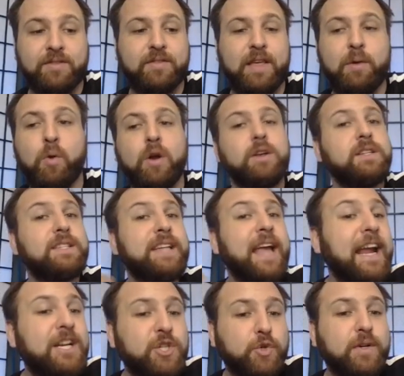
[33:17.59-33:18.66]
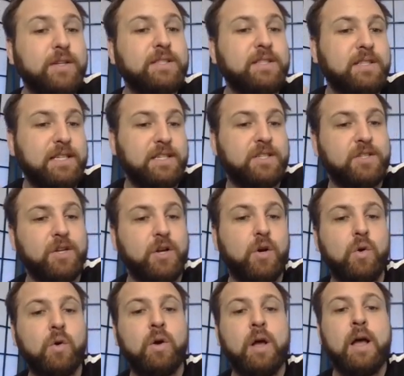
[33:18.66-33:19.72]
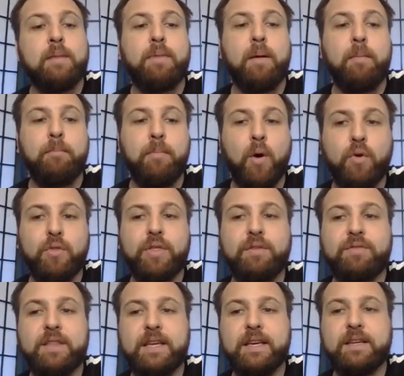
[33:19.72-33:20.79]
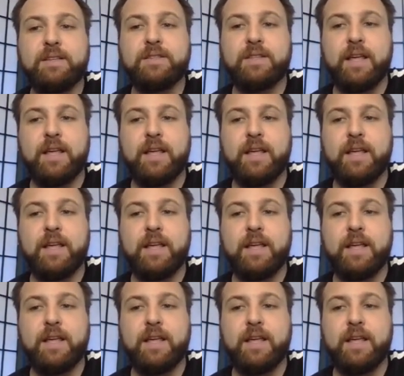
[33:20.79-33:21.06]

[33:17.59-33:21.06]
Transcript: They weren't dangerously so, but both of these, the